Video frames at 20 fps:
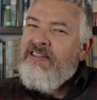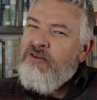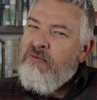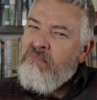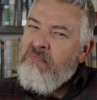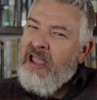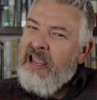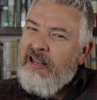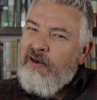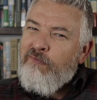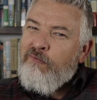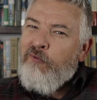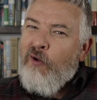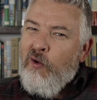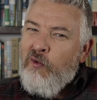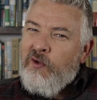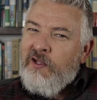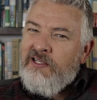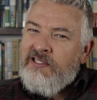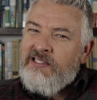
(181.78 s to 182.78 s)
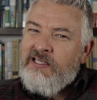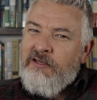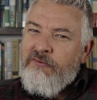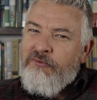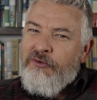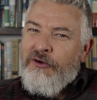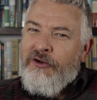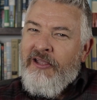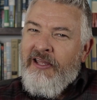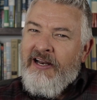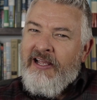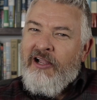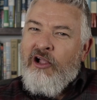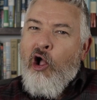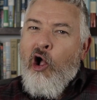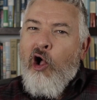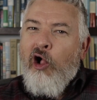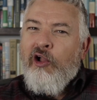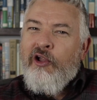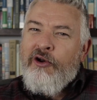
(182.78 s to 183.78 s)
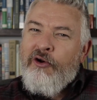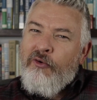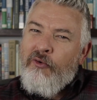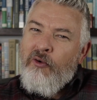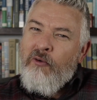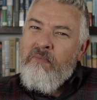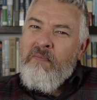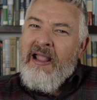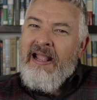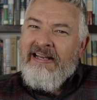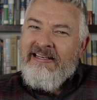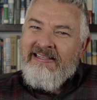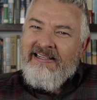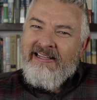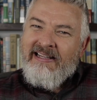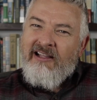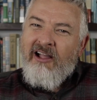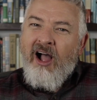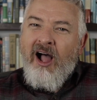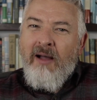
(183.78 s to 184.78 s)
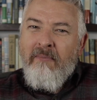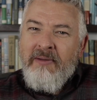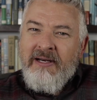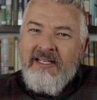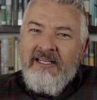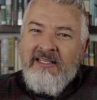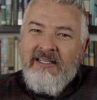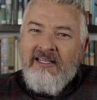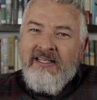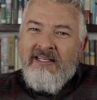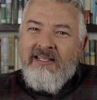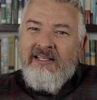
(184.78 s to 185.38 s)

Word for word: of the main focus if you're going to call it a romantic comedy.